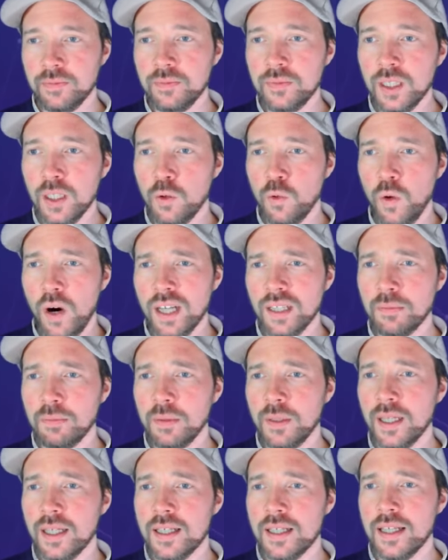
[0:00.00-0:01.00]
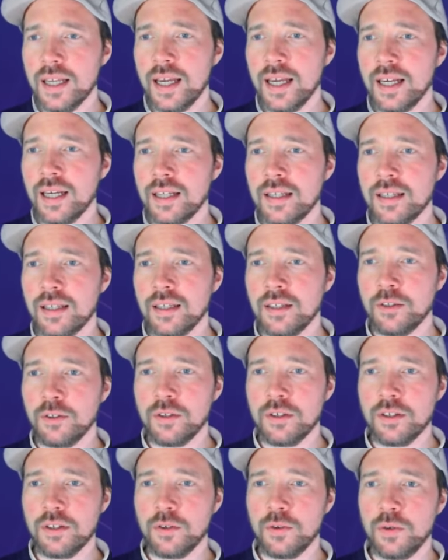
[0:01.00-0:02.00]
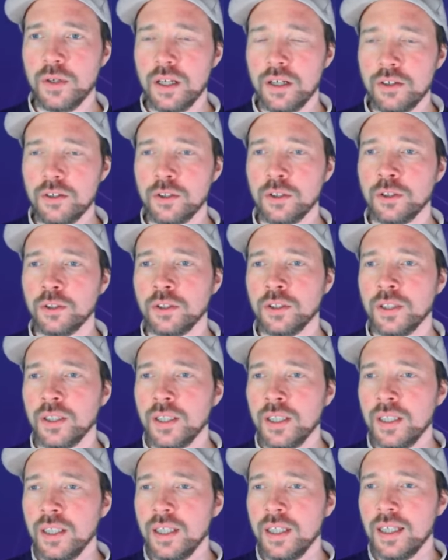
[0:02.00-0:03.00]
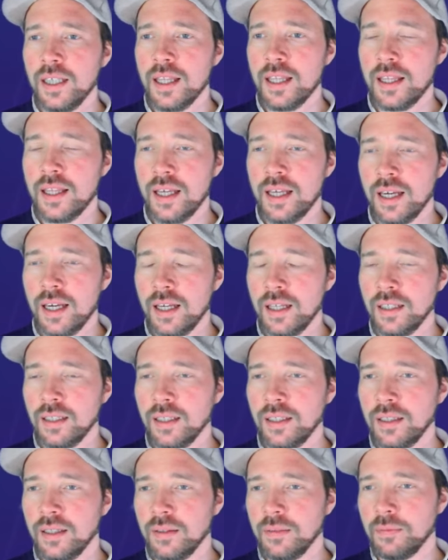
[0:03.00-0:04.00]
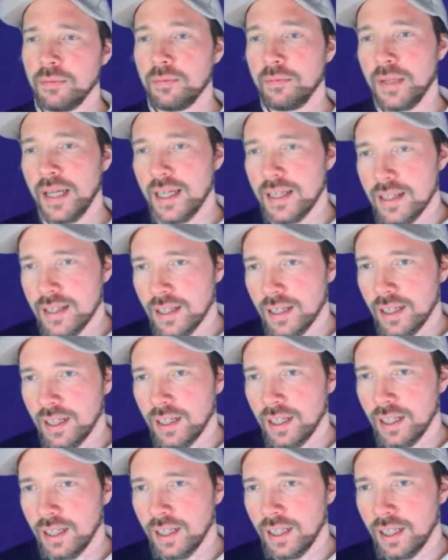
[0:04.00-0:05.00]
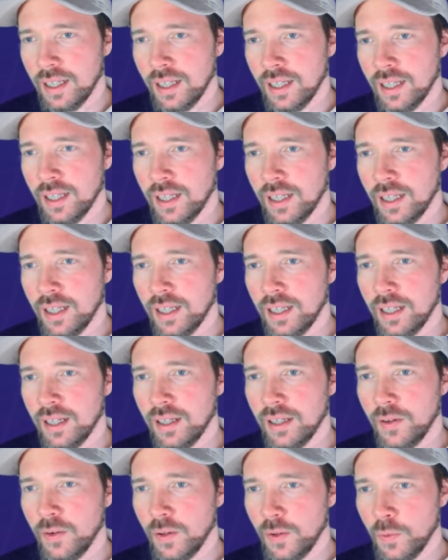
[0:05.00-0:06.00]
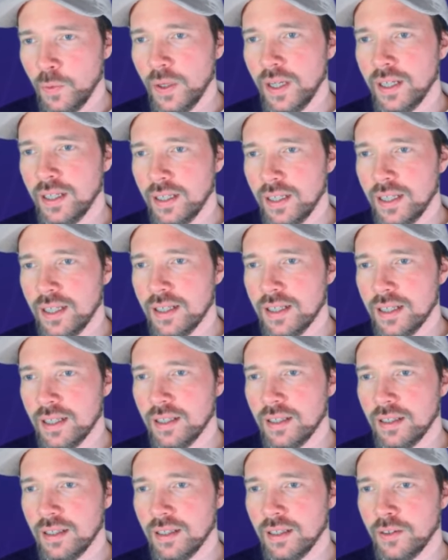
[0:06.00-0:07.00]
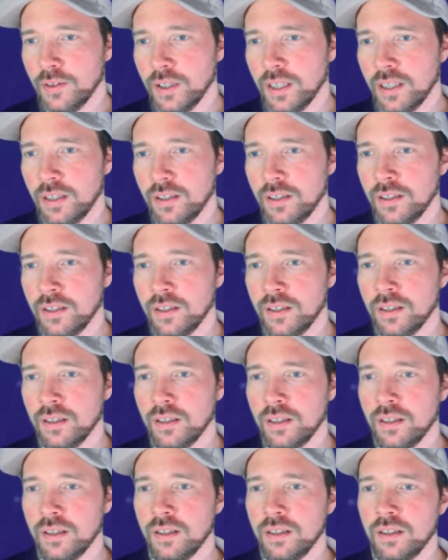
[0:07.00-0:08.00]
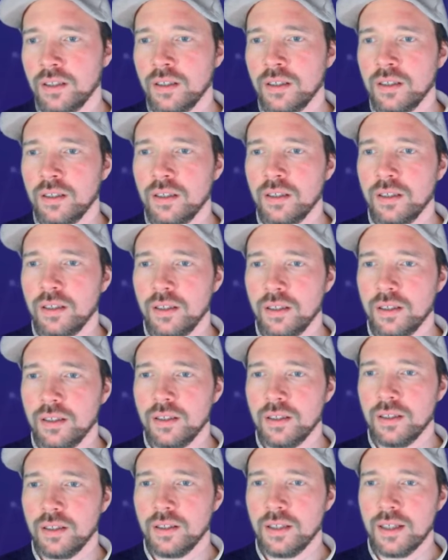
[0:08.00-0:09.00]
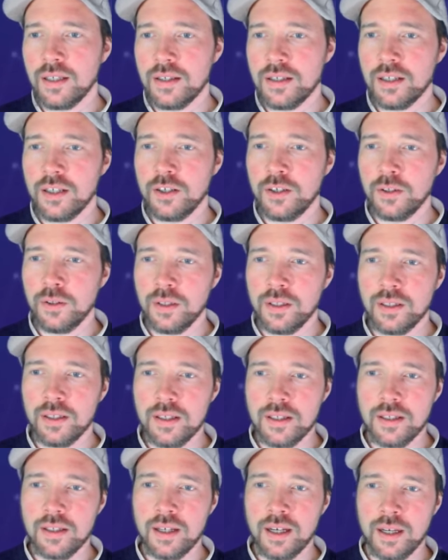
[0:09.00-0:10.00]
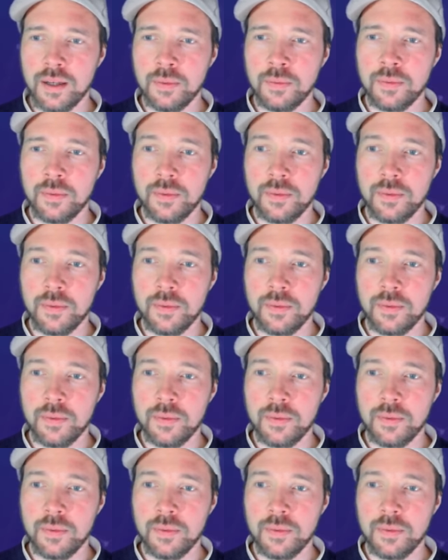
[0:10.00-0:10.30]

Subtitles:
1 plus x into the square root, then basically when is it greater than 0, and this time